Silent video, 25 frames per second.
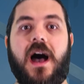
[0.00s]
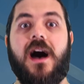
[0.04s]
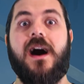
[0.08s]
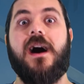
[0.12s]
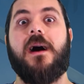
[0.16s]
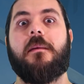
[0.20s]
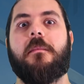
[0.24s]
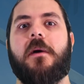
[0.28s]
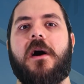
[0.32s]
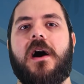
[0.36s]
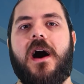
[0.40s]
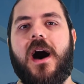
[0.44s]

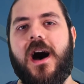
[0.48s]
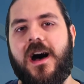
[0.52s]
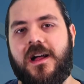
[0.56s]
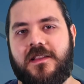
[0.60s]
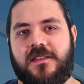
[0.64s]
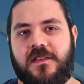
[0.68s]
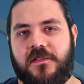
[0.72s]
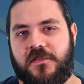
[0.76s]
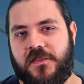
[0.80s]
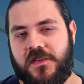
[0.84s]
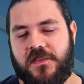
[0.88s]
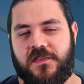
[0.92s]
Armor
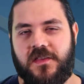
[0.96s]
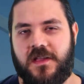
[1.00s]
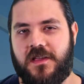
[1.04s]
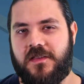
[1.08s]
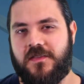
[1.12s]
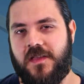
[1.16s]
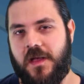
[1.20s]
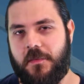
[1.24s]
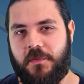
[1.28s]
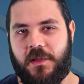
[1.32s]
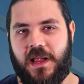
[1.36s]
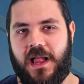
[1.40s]
Artificer
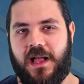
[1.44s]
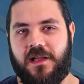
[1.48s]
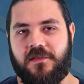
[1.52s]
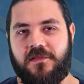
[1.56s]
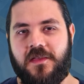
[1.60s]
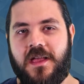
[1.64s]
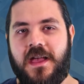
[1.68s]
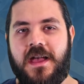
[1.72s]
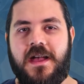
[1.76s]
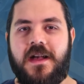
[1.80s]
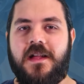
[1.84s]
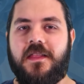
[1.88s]
subclass.